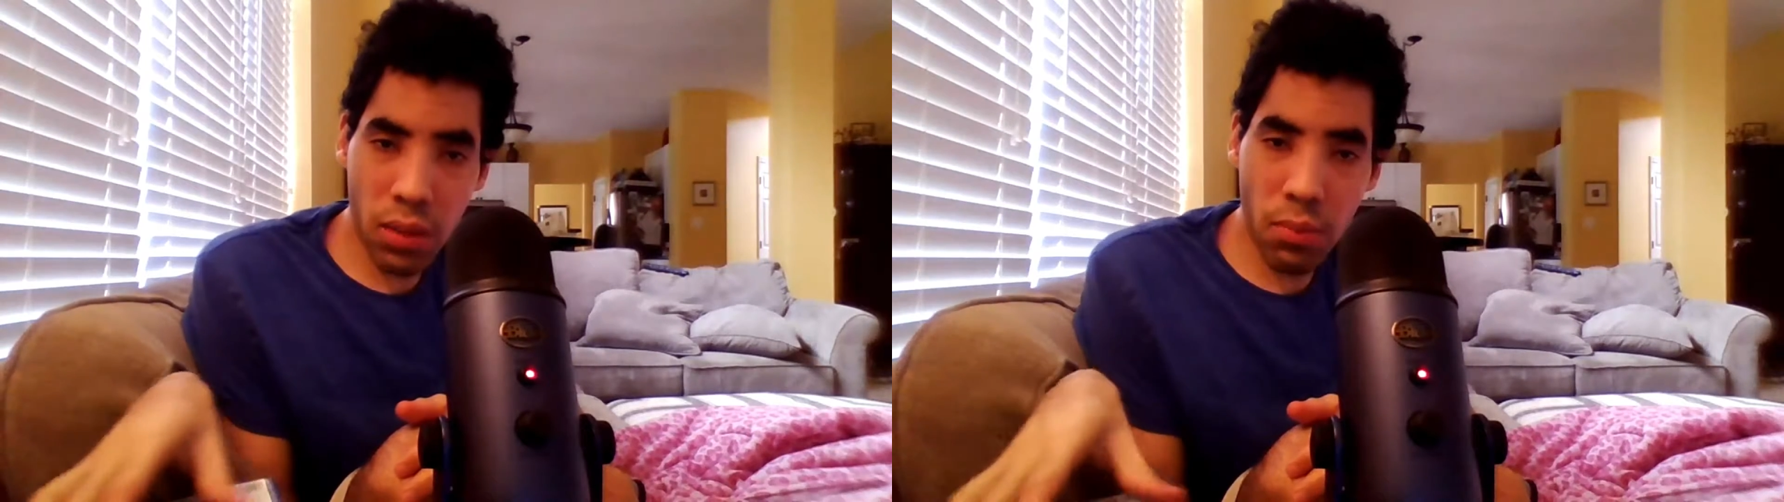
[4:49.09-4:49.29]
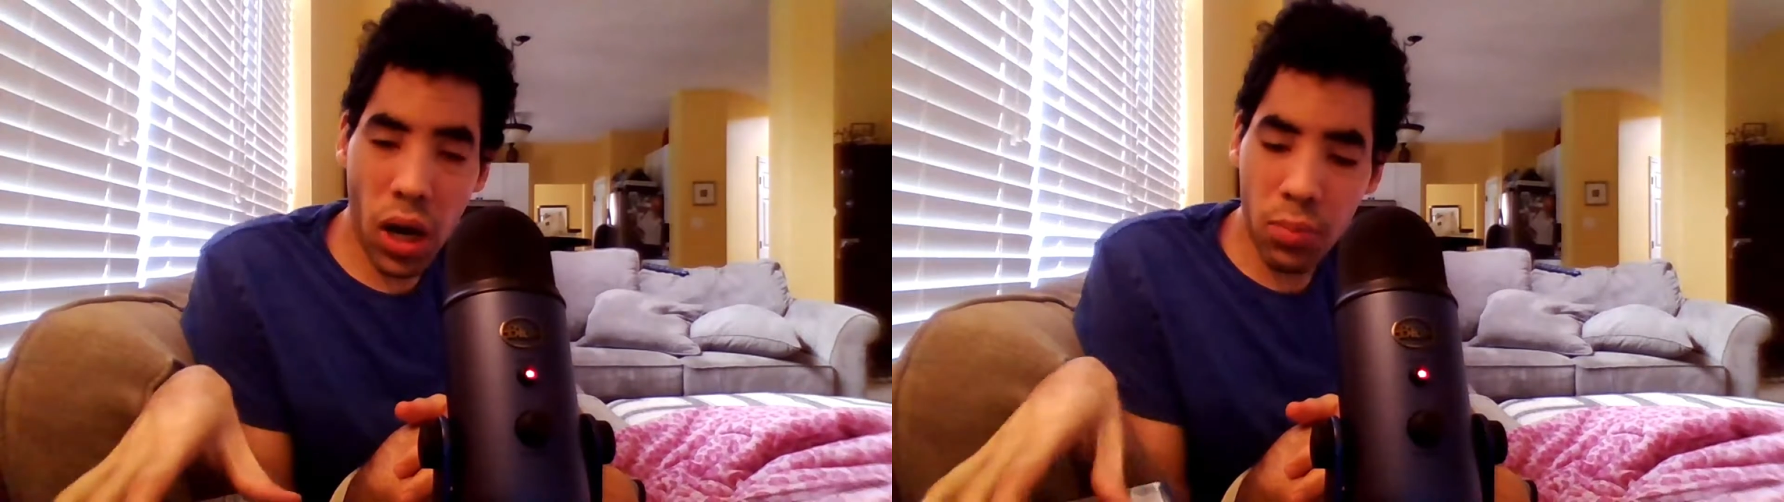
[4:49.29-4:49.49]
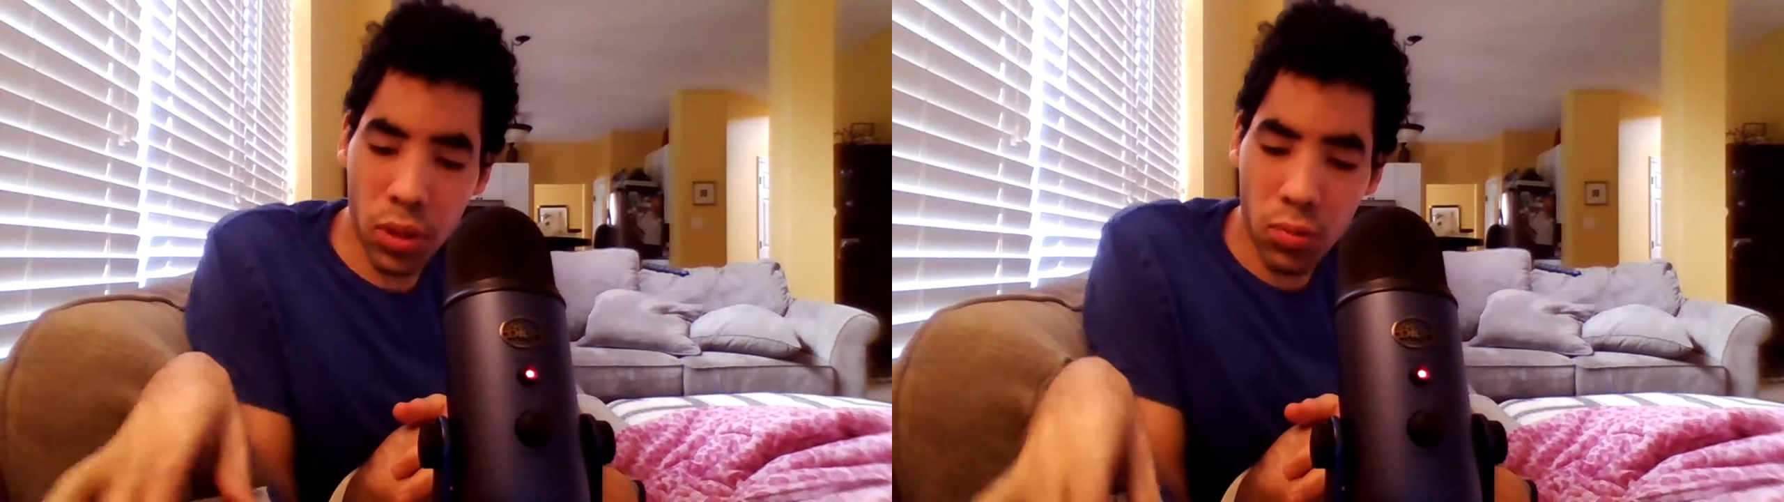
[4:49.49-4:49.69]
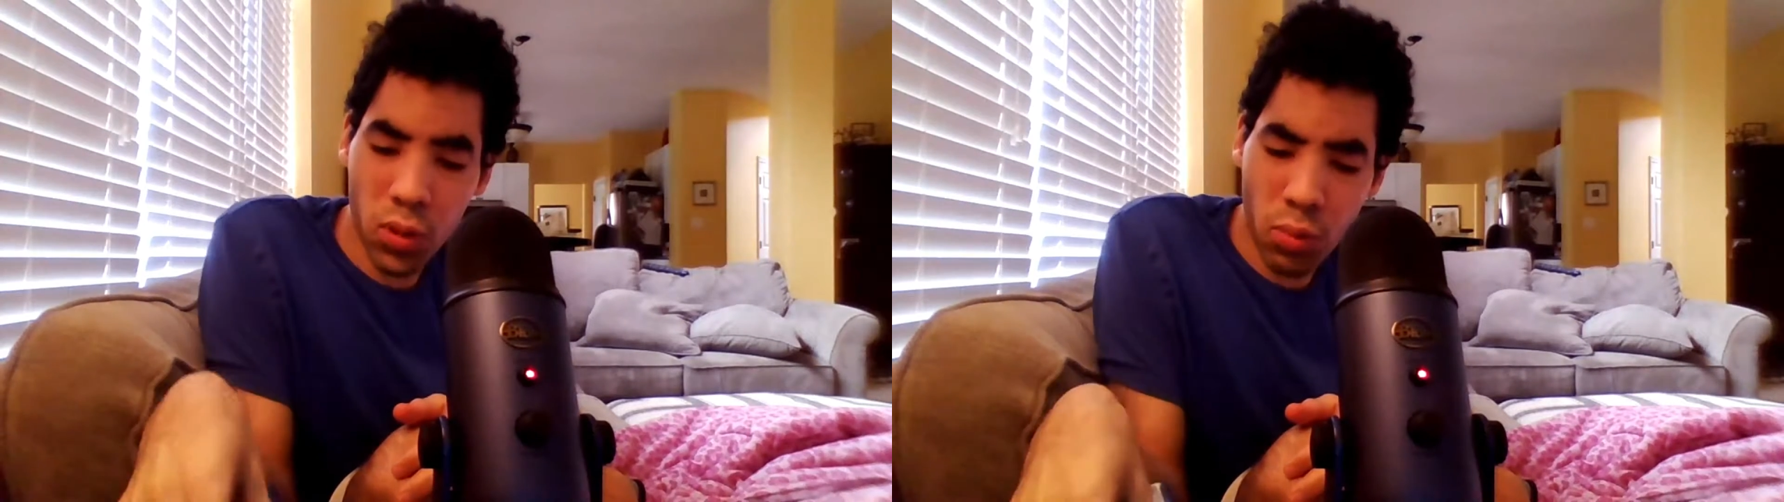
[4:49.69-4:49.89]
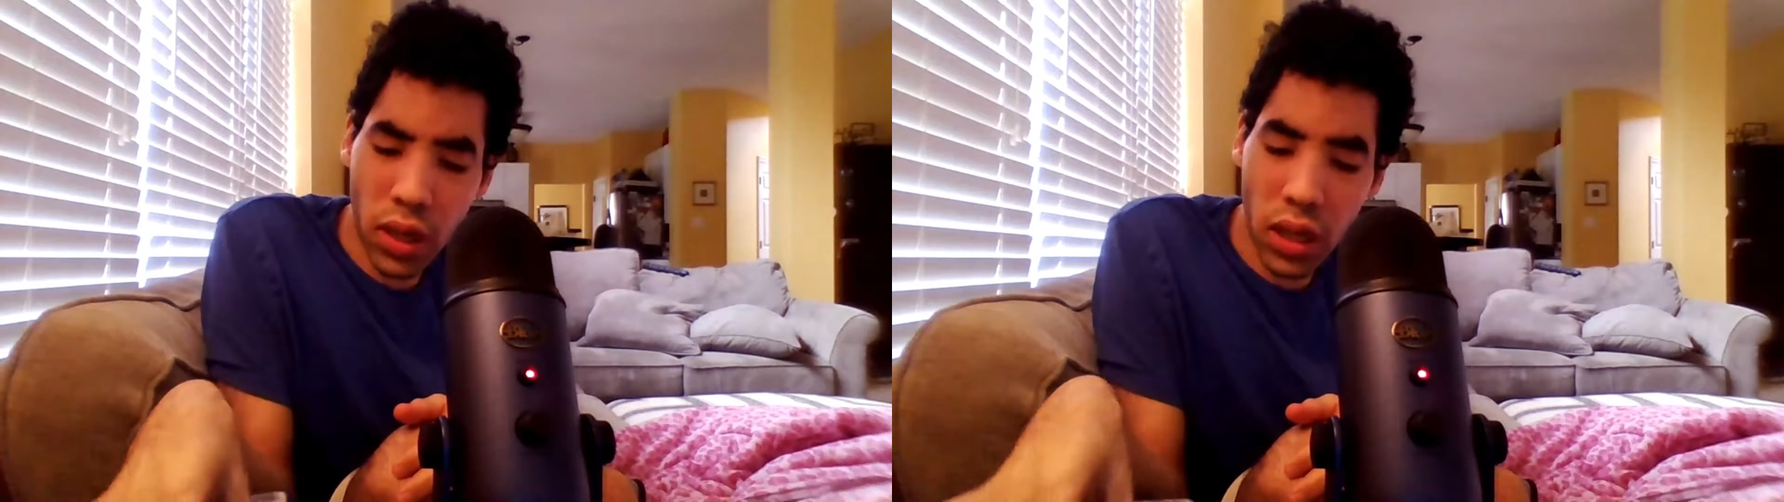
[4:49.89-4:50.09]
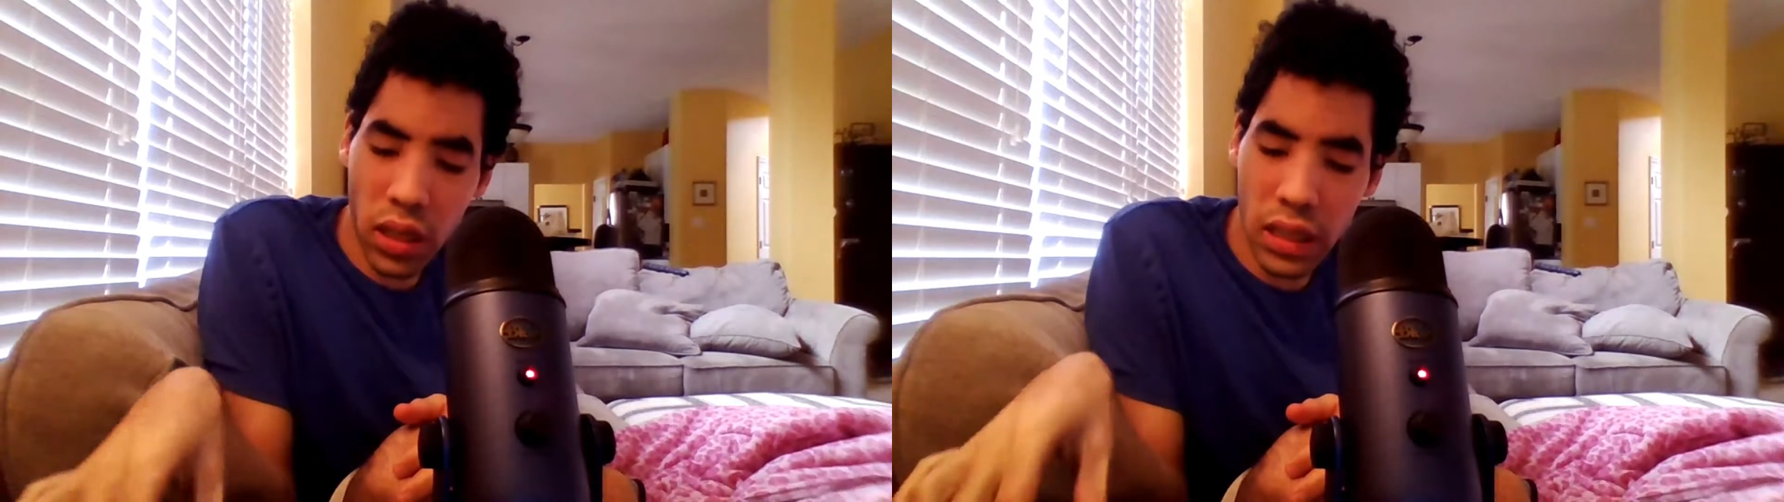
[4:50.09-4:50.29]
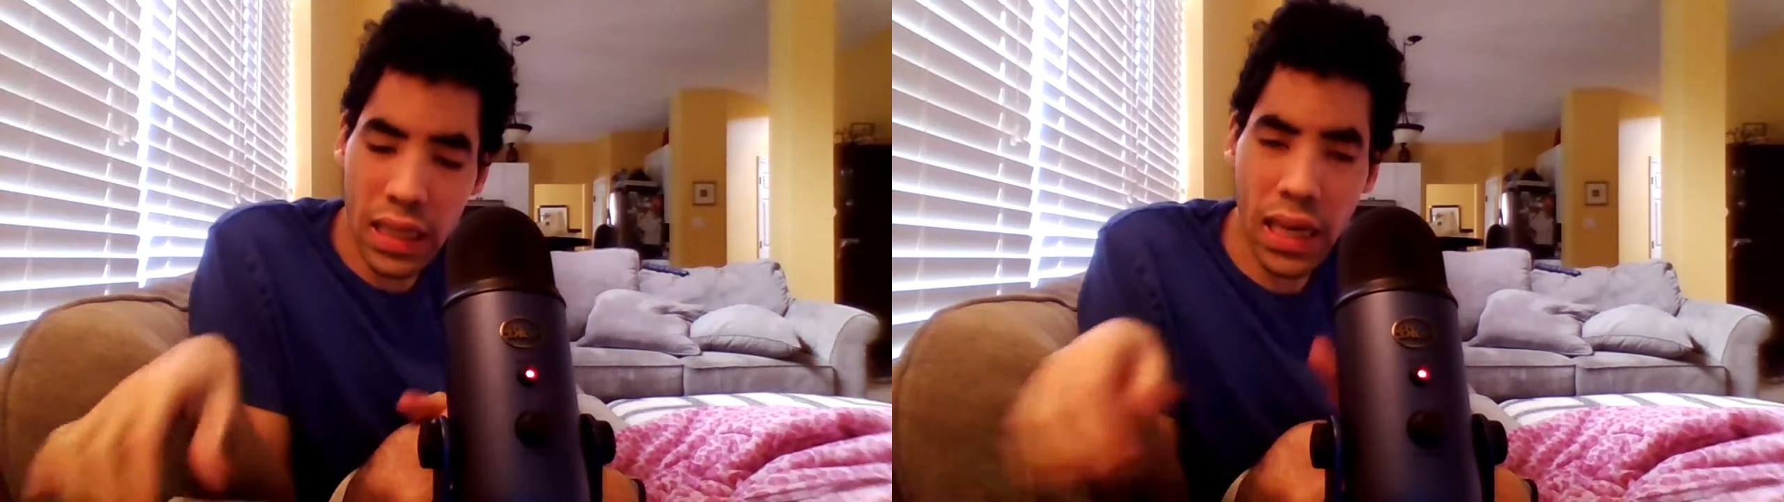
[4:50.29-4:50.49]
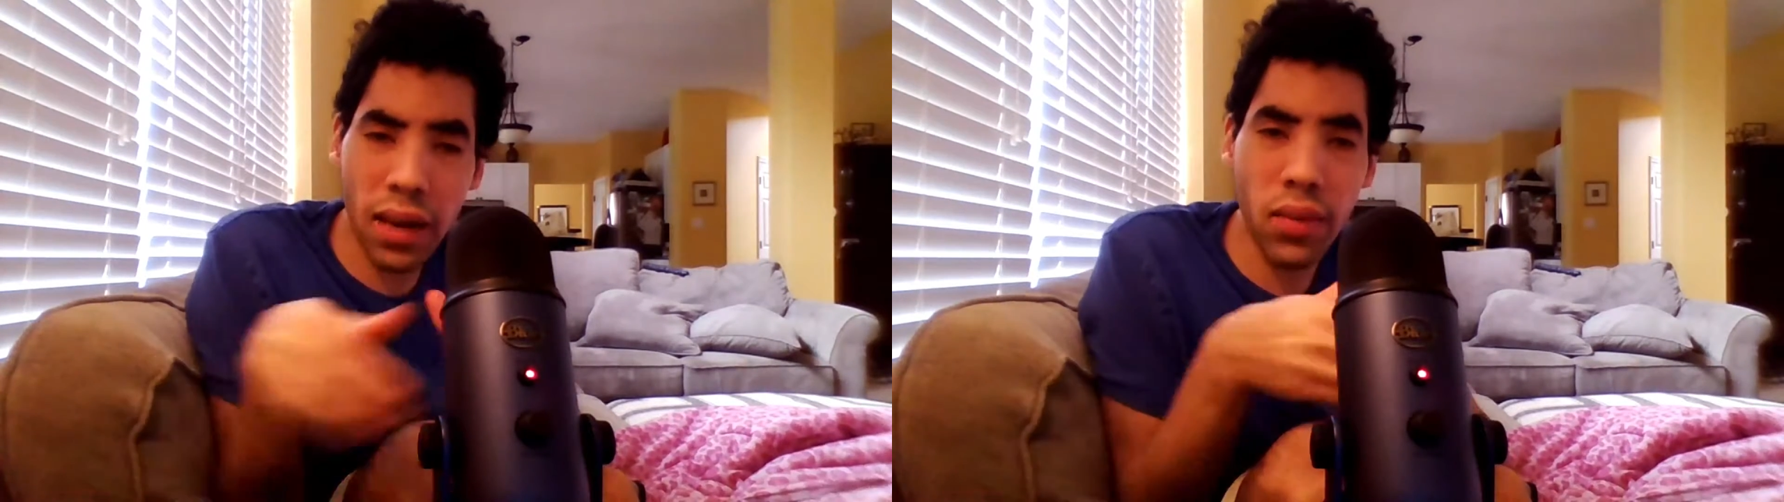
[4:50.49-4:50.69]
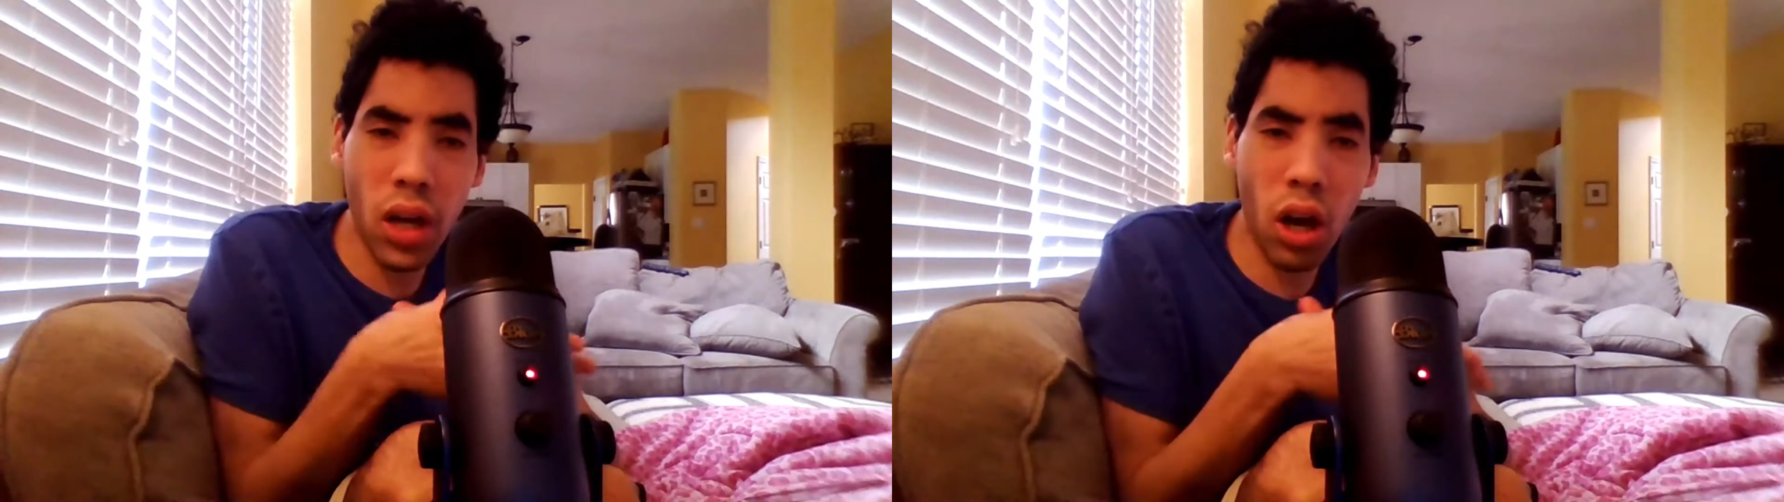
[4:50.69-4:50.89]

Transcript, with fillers: in my opinion, this game,